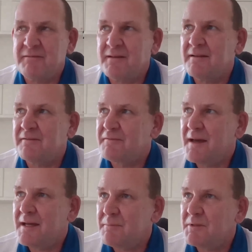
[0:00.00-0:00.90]

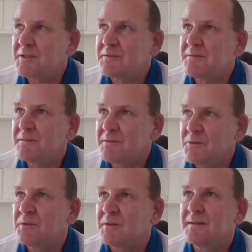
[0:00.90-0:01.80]
If anybody's,
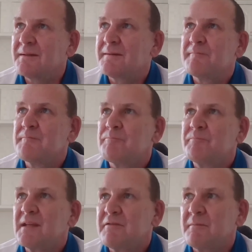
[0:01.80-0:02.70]
you know,
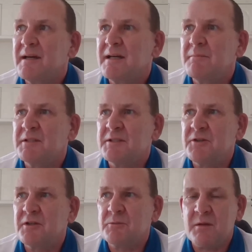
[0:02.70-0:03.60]
for me,
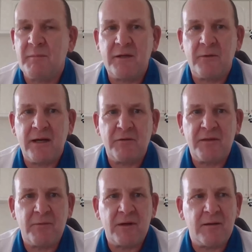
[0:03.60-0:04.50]
anybody struggling with mental
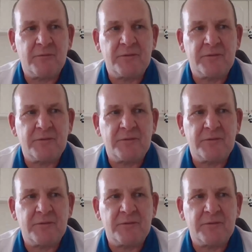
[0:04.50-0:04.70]
health,